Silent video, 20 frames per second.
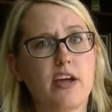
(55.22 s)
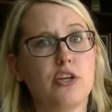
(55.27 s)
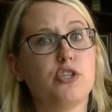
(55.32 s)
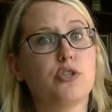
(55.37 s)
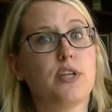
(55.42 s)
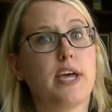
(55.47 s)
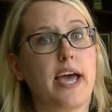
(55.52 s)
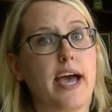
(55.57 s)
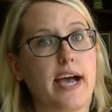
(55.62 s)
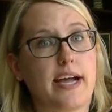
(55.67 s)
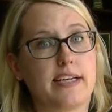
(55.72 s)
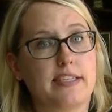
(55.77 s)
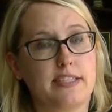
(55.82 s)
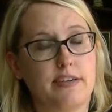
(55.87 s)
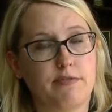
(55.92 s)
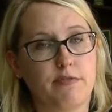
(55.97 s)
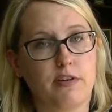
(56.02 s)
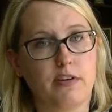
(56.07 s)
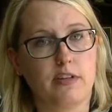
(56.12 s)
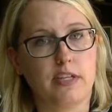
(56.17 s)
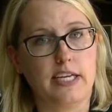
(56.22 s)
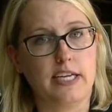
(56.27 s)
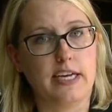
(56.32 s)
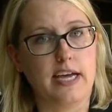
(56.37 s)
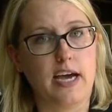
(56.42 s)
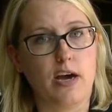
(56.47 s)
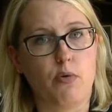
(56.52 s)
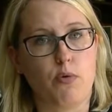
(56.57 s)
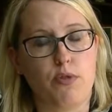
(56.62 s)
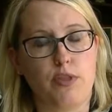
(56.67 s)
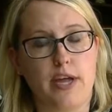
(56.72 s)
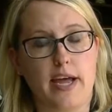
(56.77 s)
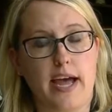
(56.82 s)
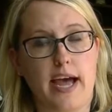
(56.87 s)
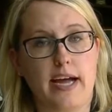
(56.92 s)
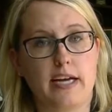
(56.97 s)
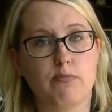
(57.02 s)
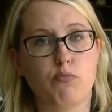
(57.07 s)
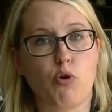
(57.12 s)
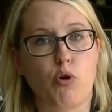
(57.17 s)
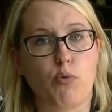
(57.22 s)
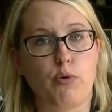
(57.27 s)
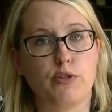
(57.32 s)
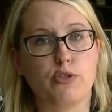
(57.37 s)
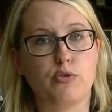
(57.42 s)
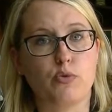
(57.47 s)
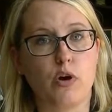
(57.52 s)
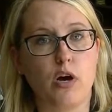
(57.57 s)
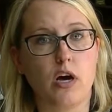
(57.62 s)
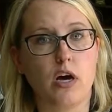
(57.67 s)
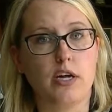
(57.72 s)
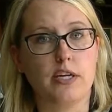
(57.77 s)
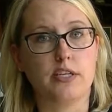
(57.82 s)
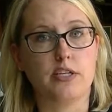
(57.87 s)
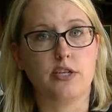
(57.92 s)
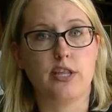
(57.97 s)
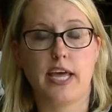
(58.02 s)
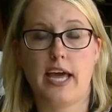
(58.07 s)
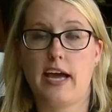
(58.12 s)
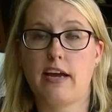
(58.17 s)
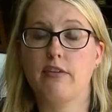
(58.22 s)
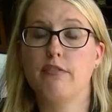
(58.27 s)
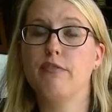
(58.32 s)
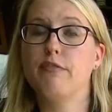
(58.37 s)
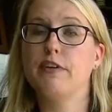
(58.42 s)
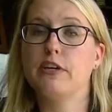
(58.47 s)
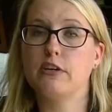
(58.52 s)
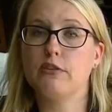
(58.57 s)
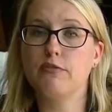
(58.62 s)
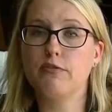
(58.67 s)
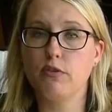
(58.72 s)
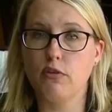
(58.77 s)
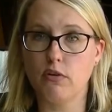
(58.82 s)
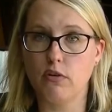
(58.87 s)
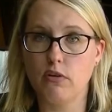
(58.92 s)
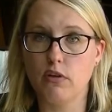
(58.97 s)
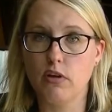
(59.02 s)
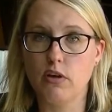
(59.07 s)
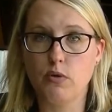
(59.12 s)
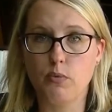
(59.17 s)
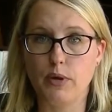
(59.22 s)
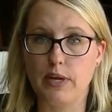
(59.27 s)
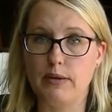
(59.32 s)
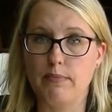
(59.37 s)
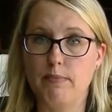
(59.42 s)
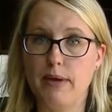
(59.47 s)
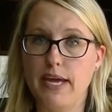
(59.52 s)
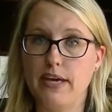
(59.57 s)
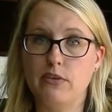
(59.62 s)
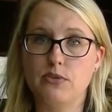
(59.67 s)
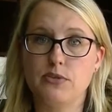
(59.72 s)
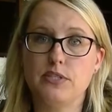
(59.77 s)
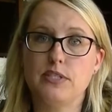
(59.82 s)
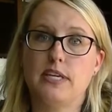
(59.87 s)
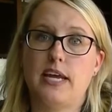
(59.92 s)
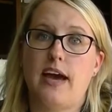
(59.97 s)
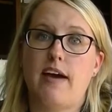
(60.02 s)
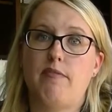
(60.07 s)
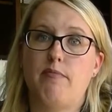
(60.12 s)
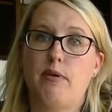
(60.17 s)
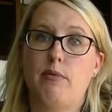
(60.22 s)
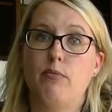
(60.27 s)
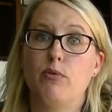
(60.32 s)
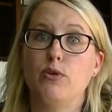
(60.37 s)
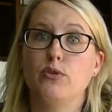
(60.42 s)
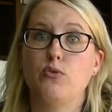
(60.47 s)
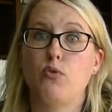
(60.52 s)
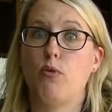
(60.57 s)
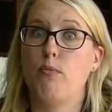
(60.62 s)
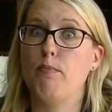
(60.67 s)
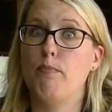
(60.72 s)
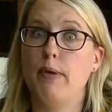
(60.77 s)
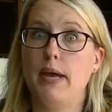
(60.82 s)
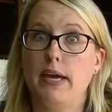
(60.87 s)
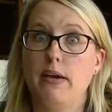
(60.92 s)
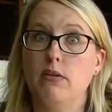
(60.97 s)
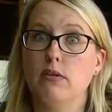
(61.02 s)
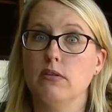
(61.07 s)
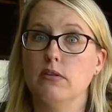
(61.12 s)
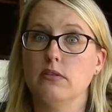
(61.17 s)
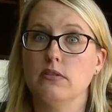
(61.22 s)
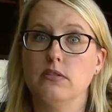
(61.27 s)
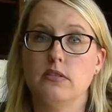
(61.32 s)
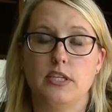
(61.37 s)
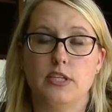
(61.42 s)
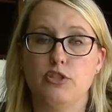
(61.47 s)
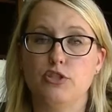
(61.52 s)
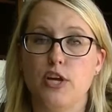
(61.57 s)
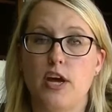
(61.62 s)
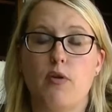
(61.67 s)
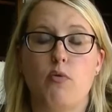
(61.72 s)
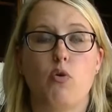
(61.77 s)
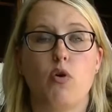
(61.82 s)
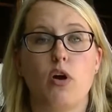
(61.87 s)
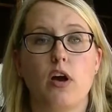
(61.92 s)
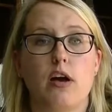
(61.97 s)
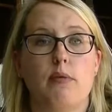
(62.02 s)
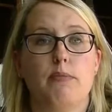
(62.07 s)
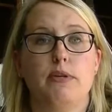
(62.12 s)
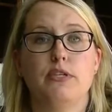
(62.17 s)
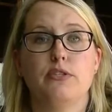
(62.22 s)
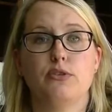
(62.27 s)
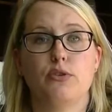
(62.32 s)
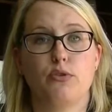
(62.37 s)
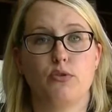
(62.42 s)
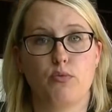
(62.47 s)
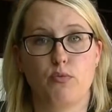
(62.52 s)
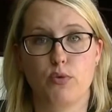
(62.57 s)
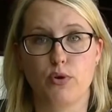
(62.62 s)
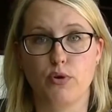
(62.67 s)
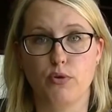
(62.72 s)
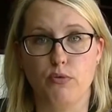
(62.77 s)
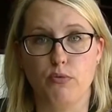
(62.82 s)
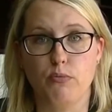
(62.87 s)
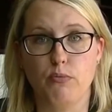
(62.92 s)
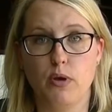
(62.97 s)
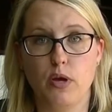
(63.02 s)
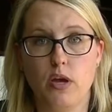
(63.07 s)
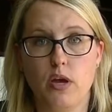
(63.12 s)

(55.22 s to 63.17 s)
Do they act differently now, or they act more withdrawn? Do they act fearful when male staff members or males in general come into the room?